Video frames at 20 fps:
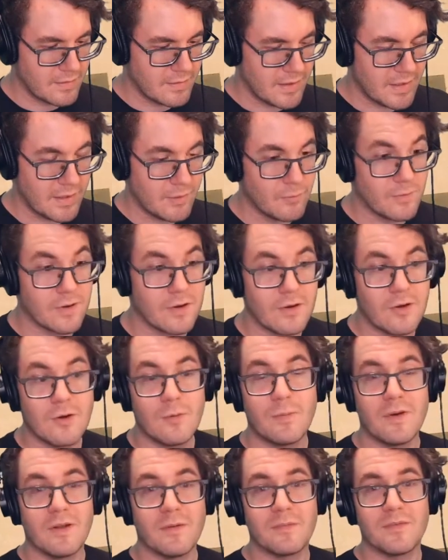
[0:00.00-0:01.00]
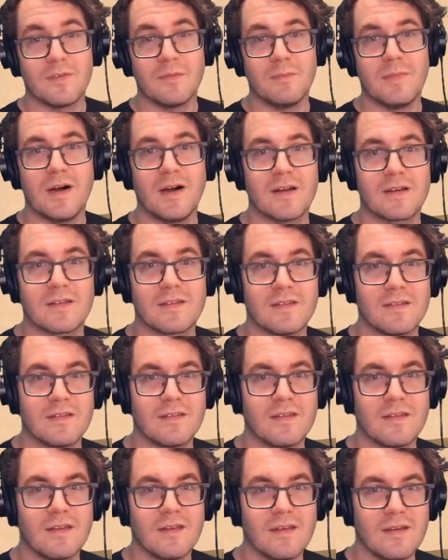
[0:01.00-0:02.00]
And we're gonna open up some
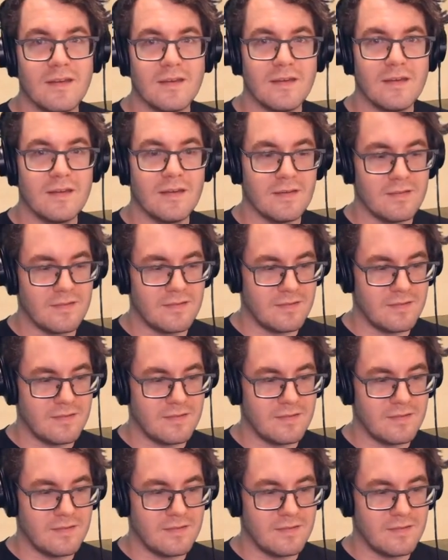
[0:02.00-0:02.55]
boxes and